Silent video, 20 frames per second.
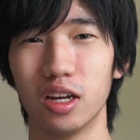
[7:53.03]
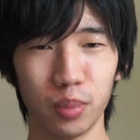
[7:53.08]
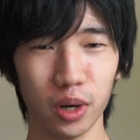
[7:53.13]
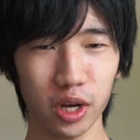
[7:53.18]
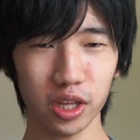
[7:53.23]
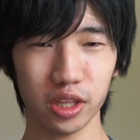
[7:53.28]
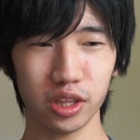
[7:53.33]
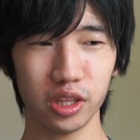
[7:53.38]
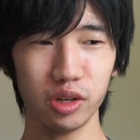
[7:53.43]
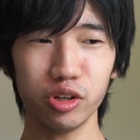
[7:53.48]

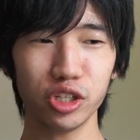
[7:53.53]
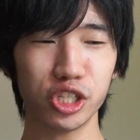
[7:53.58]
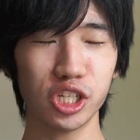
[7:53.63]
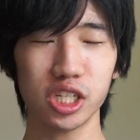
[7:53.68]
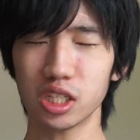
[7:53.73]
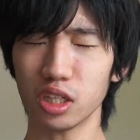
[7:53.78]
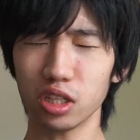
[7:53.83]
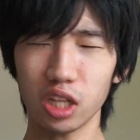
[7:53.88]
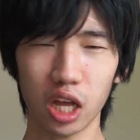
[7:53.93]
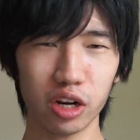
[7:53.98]
But there's
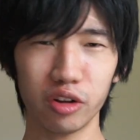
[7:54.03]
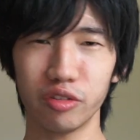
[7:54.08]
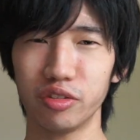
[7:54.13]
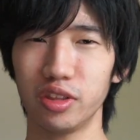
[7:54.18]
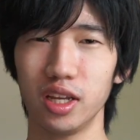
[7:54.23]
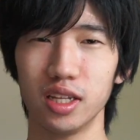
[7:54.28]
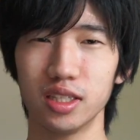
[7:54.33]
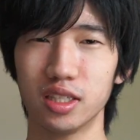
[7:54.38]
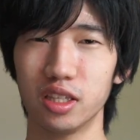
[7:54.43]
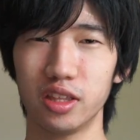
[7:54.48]
just a lot of
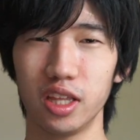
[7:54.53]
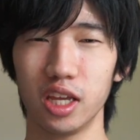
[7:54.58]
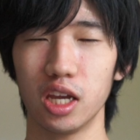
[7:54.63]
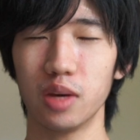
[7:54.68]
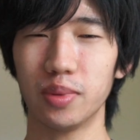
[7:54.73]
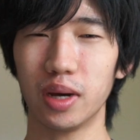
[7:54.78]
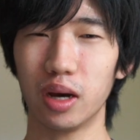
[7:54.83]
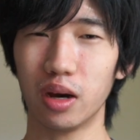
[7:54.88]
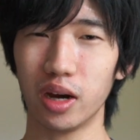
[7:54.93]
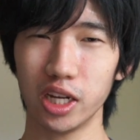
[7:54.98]
things to think about.